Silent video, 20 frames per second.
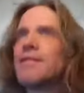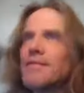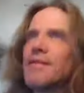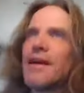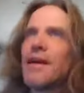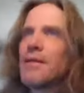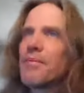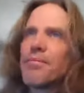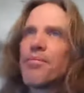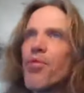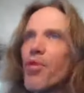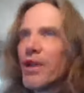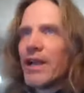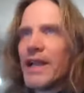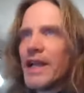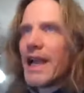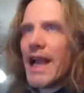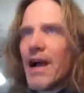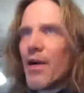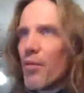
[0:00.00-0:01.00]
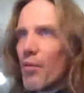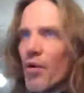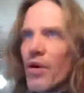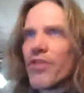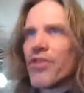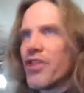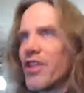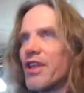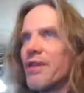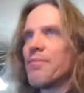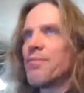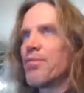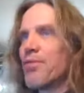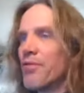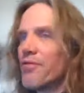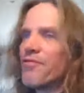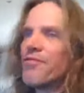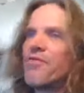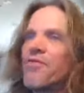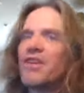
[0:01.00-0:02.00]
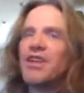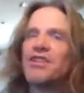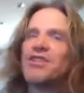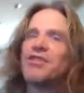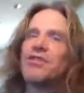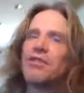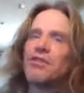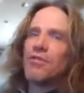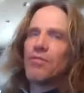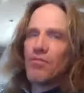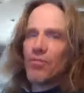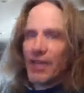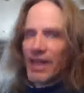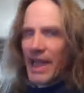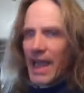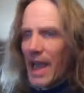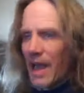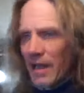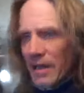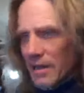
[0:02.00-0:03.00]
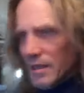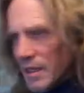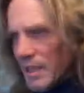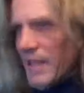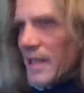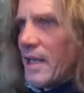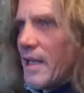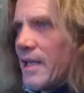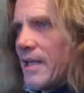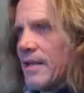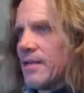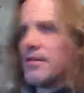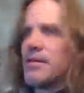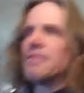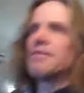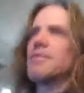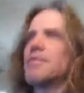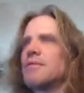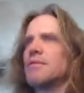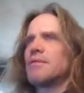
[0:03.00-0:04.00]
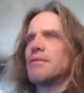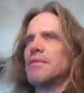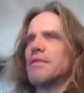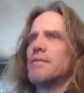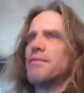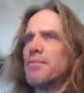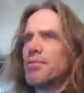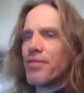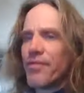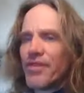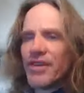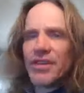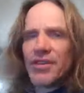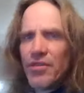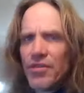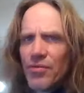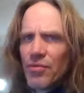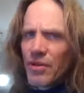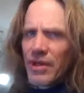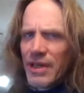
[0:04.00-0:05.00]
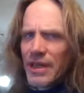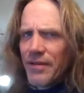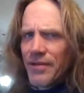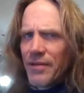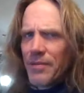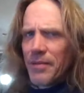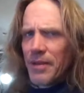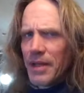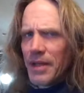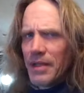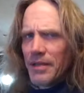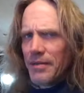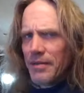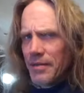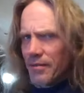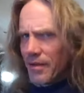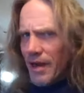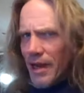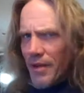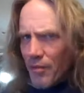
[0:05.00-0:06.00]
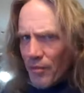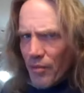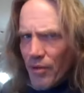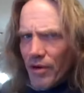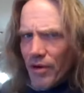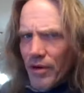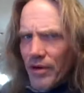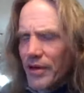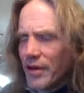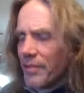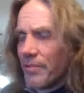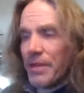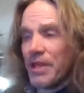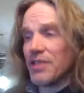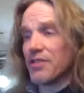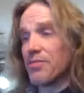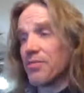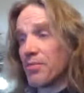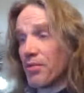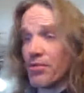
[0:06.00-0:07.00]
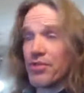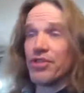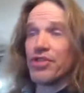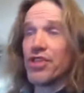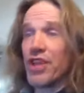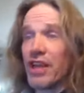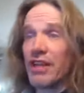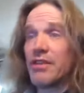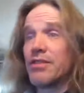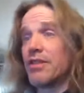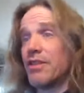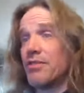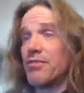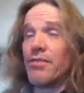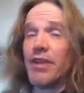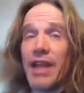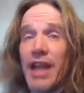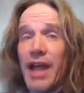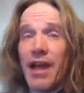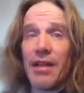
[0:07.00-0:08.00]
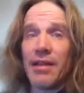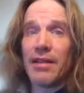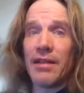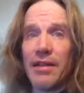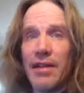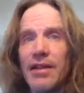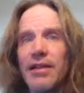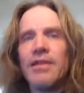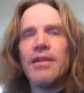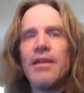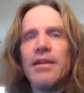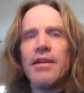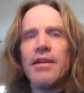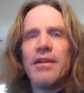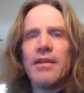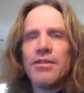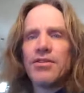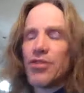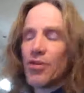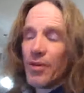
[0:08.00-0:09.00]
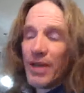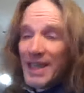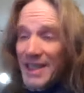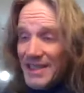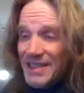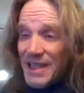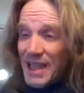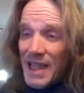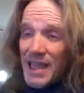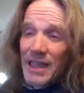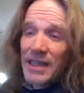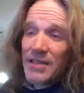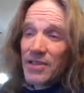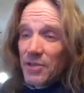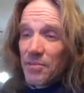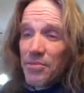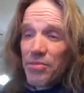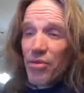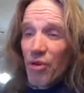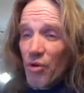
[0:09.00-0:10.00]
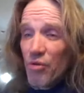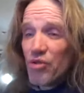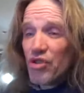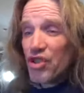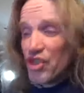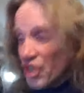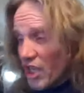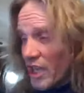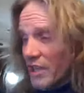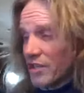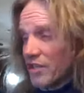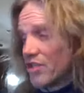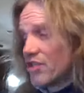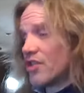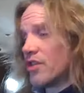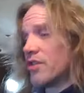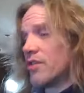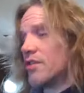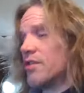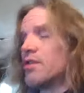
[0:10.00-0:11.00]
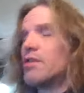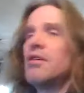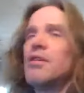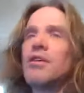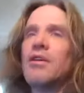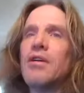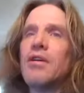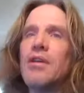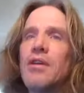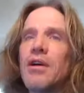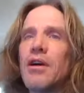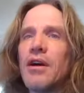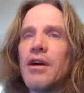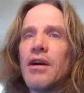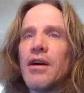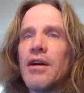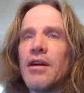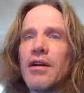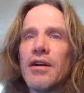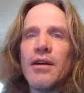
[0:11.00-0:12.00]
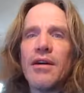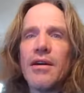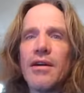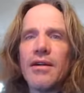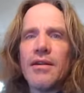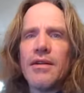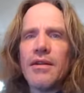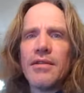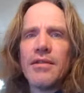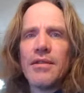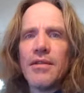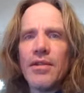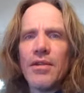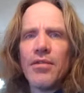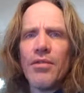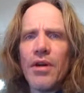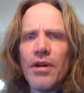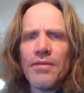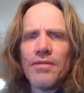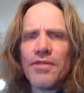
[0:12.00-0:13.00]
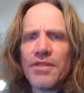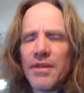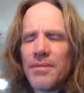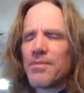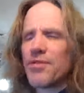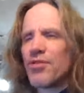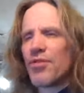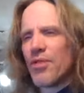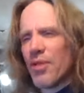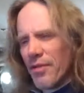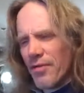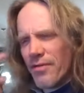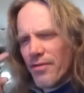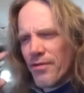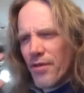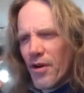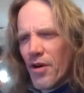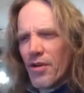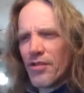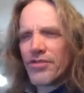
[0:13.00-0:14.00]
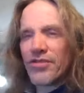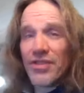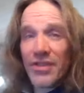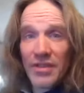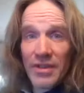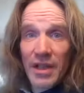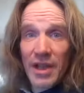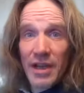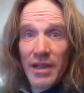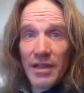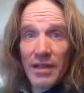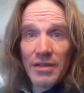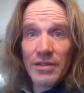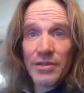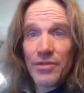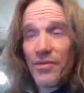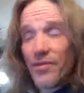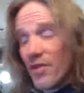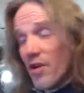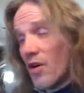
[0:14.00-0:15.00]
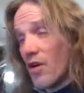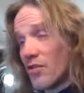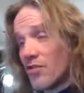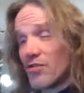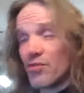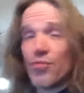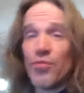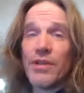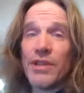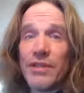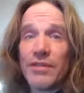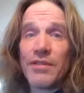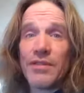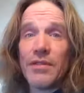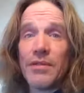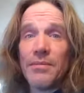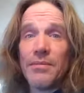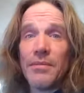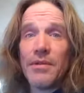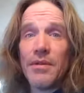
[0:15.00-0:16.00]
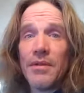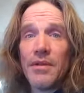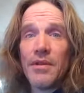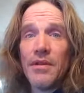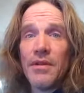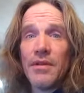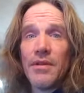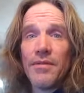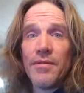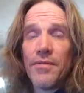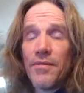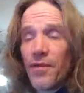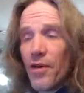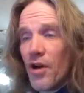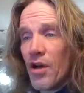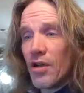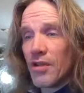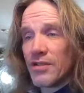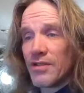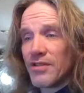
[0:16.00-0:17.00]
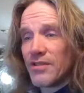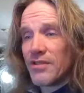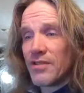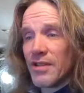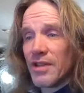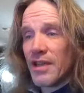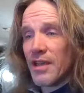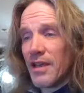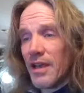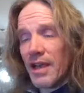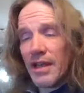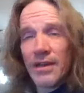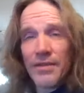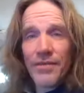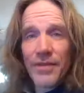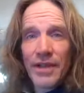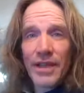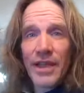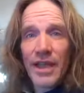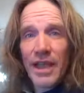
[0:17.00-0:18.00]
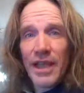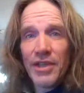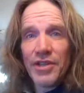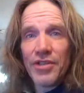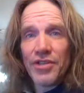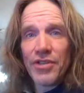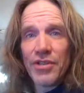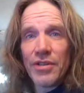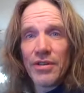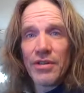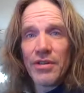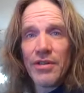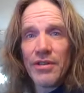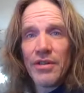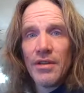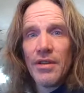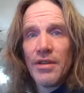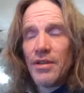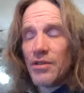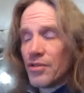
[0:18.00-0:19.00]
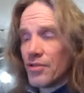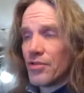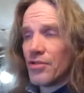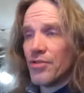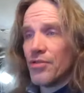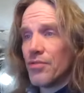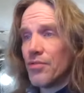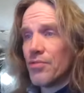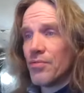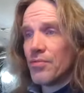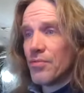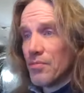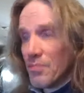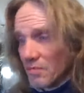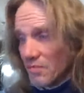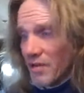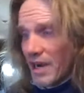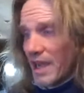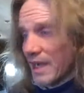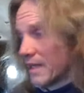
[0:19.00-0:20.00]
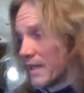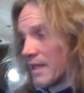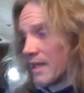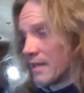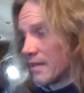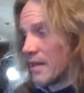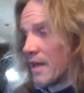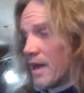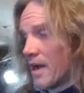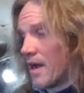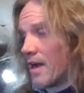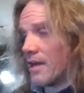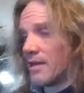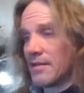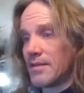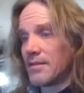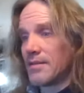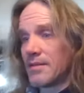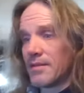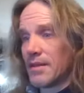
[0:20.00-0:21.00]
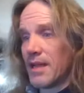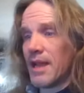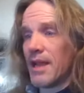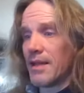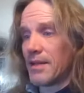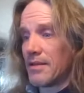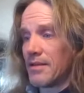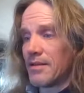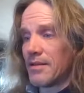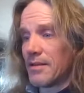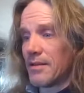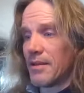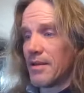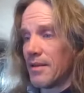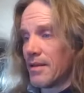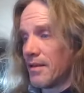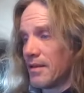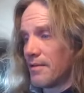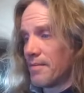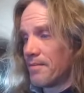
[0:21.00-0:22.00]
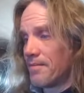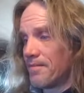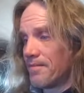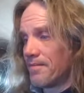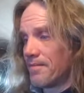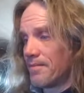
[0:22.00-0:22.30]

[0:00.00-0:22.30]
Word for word: not pointing out what the provisional reality is, and provisional wouldn't even be the right word. He means projected reality. So he's saying it's a projection, uh, uh, you know, of some sort of false knowledge, false wisdom, false uh, edification to recognize that, um,